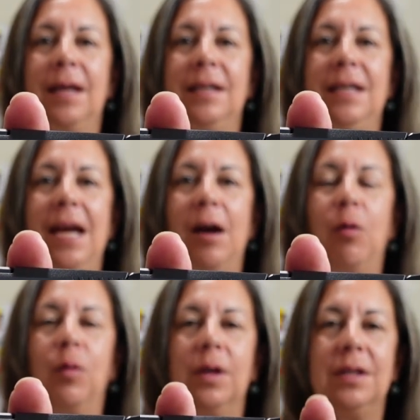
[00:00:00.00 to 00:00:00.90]

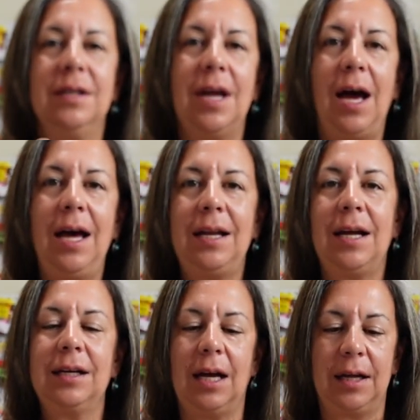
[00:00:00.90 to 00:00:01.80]
Now, not
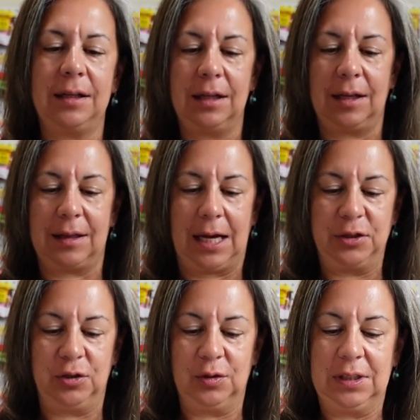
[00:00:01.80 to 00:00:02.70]
a gun
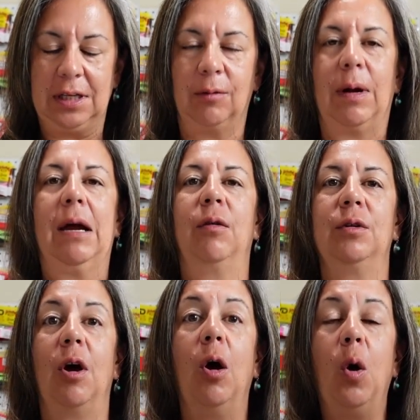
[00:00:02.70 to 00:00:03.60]
that you see
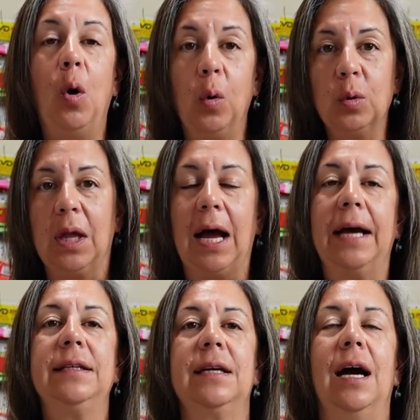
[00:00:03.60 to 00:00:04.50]
around a whole lot,